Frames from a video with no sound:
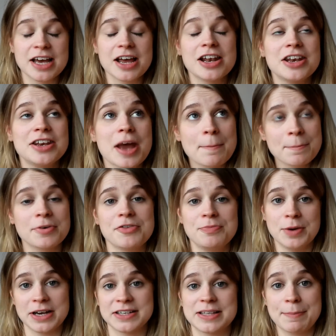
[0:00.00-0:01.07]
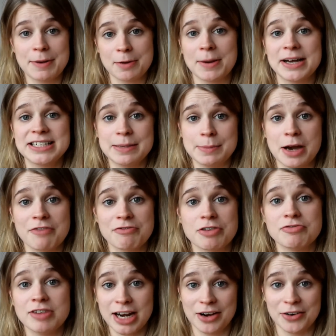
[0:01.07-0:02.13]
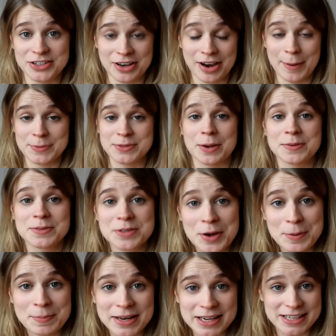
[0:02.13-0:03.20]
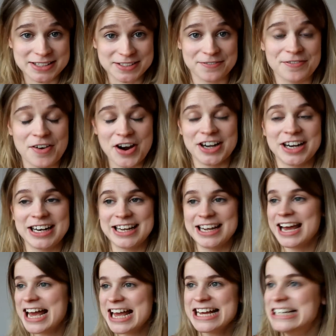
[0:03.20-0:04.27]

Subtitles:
a number of books that have been on my TBR for a really long time, so I'm so pleased to finally